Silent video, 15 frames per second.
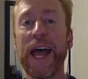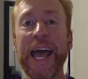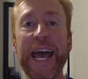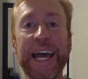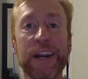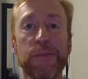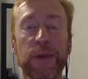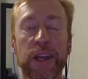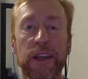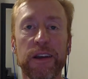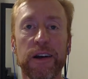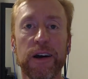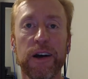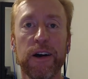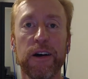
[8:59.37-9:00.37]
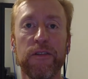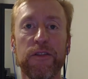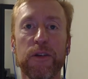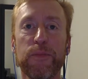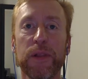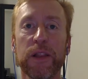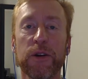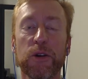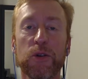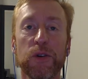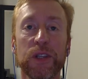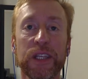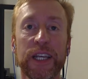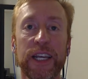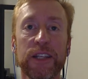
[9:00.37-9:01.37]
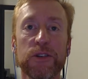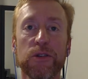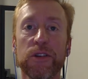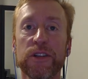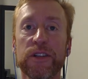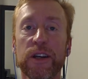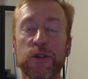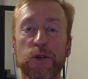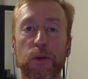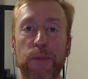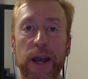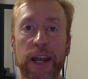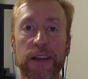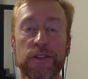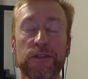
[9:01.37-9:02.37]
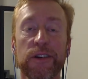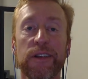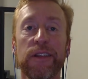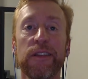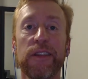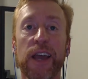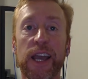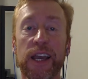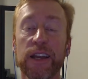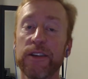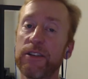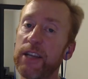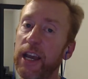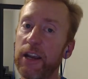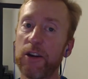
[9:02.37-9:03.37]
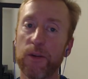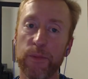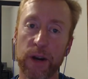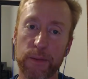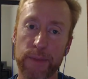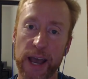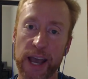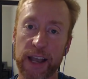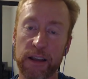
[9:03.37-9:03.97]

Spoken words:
enemy of the political elites or the central banks, they can take your money back